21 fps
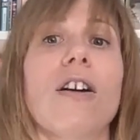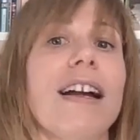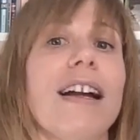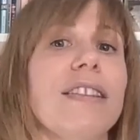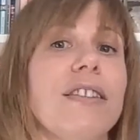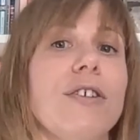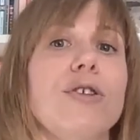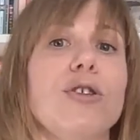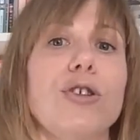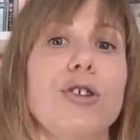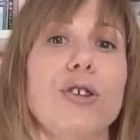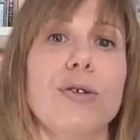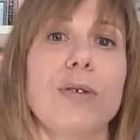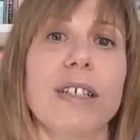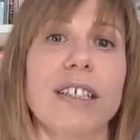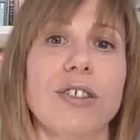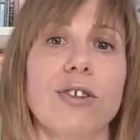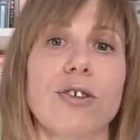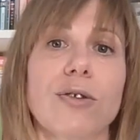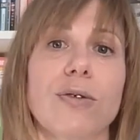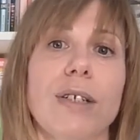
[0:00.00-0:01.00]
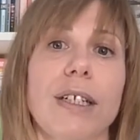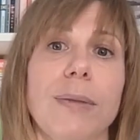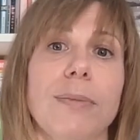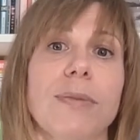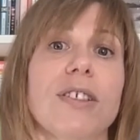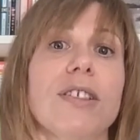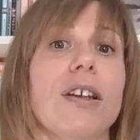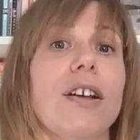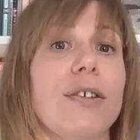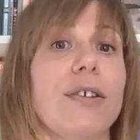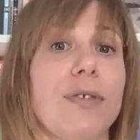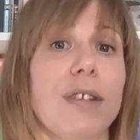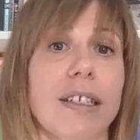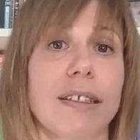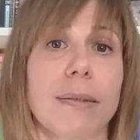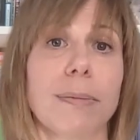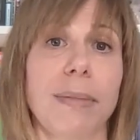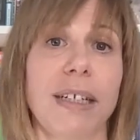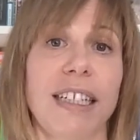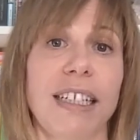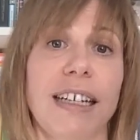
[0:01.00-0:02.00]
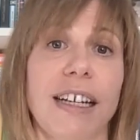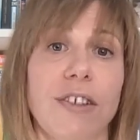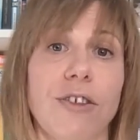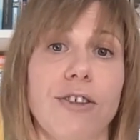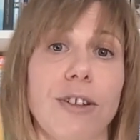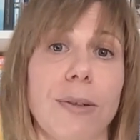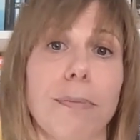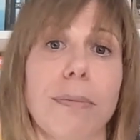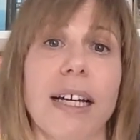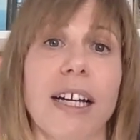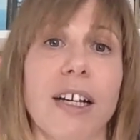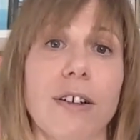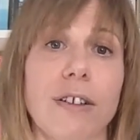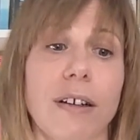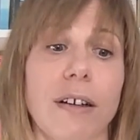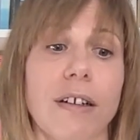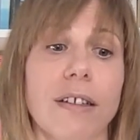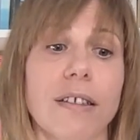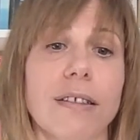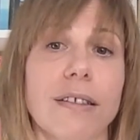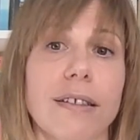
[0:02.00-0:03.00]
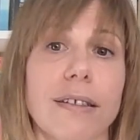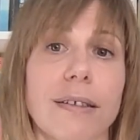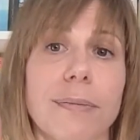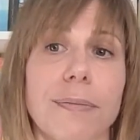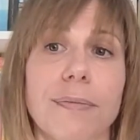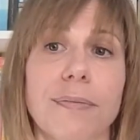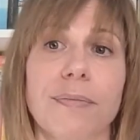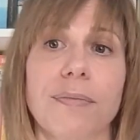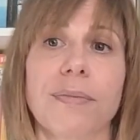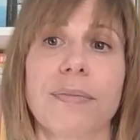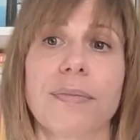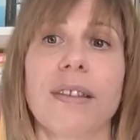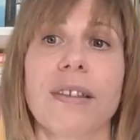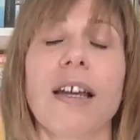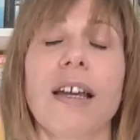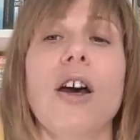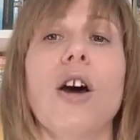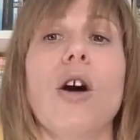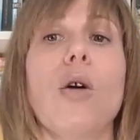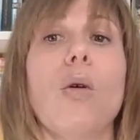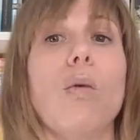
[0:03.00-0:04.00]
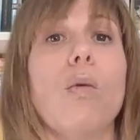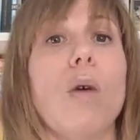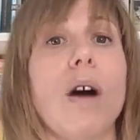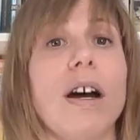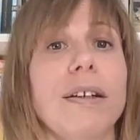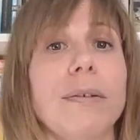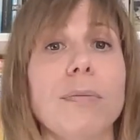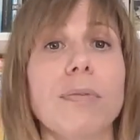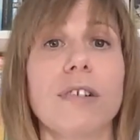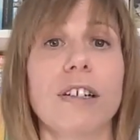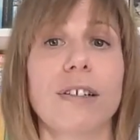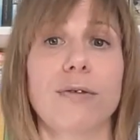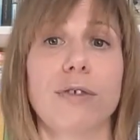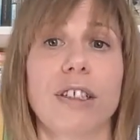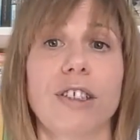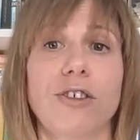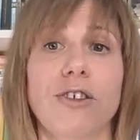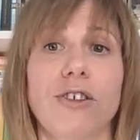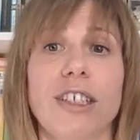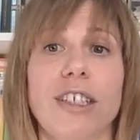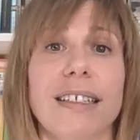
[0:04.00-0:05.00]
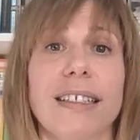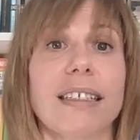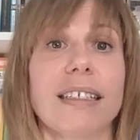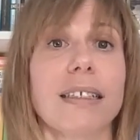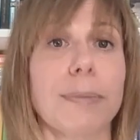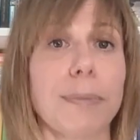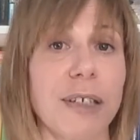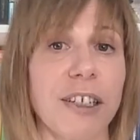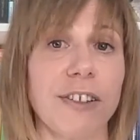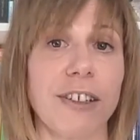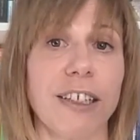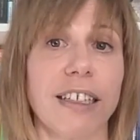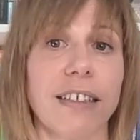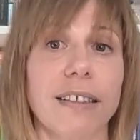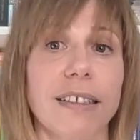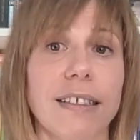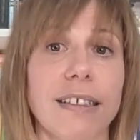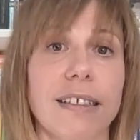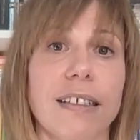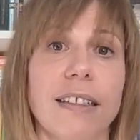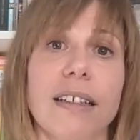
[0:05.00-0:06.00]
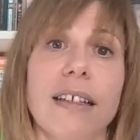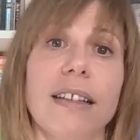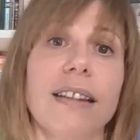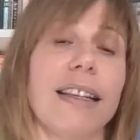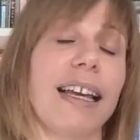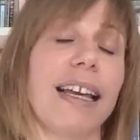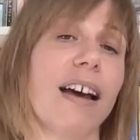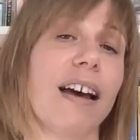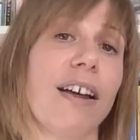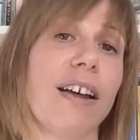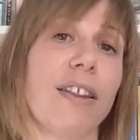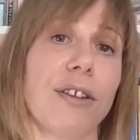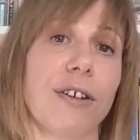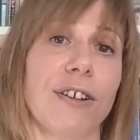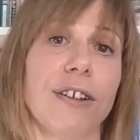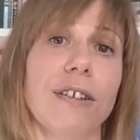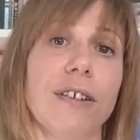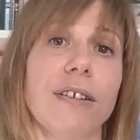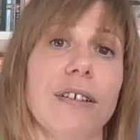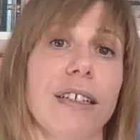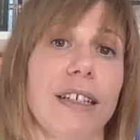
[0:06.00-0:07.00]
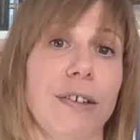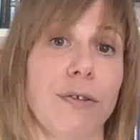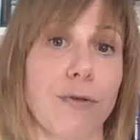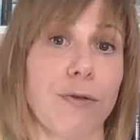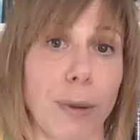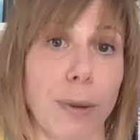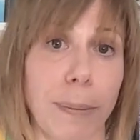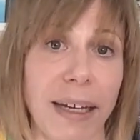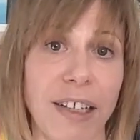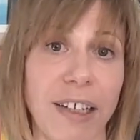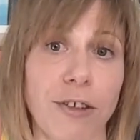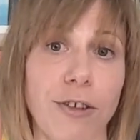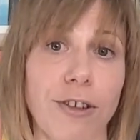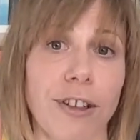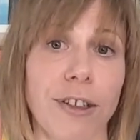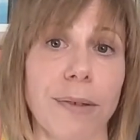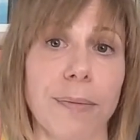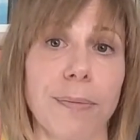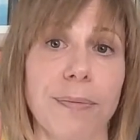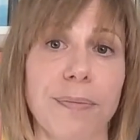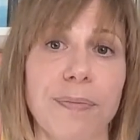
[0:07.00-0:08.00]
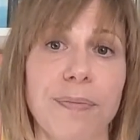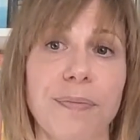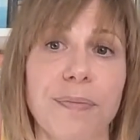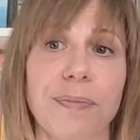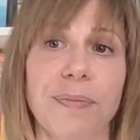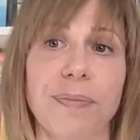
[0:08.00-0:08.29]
are at the two extremes of this mediation paradox. One privileges experience, the other information.